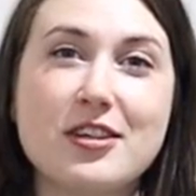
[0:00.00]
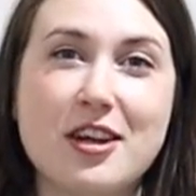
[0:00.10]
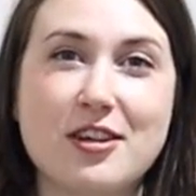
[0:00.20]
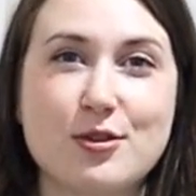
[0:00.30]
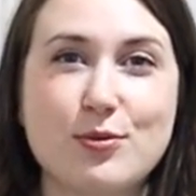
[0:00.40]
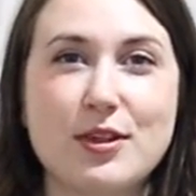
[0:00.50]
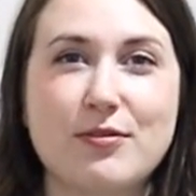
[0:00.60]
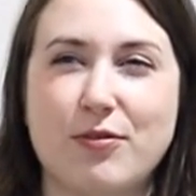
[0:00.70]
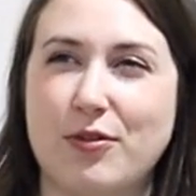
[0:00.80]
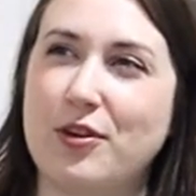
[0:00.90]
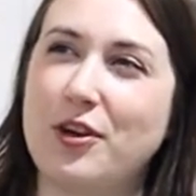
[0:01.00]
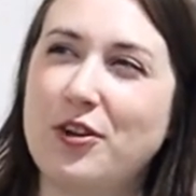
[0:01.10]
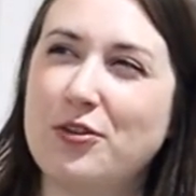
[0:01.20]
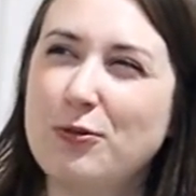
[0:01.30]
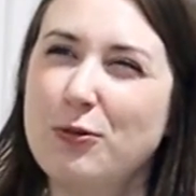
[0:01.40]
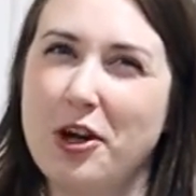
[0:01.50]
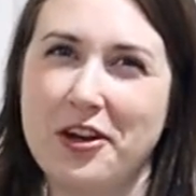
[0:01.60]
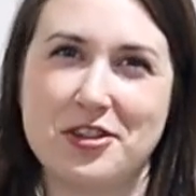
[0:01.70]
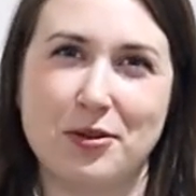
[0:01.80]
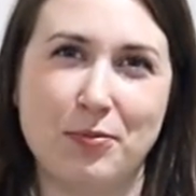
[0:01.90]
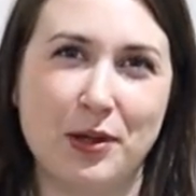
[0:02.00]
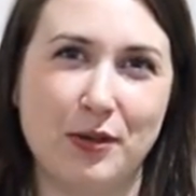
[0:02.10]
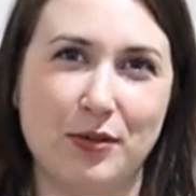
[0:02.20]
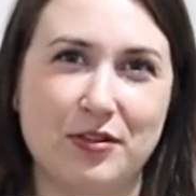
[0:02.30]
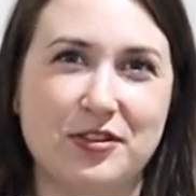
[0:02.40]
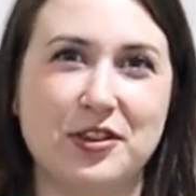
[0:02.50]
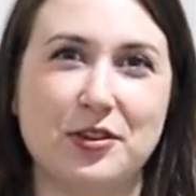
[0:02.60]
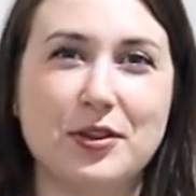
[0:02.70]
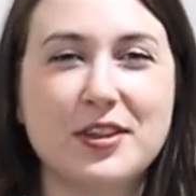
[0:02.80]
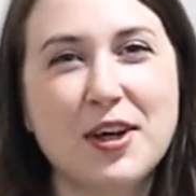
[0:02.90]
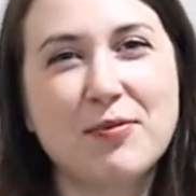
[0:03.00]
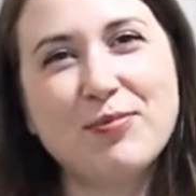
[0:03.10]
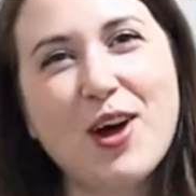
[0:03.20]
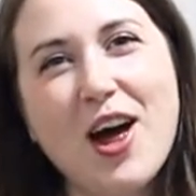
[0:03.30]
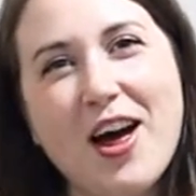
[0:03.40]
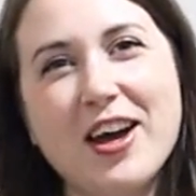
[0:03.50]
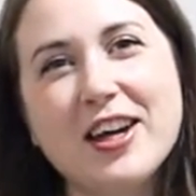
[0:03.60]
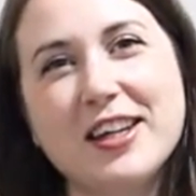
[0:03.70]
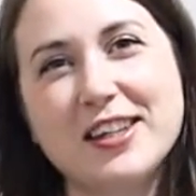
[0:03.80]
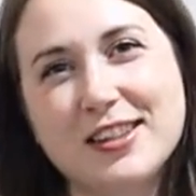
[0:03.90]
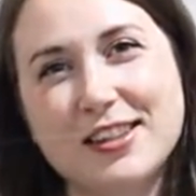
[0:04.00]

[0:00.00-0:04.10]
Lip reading: you next week for another recipe review. Bye.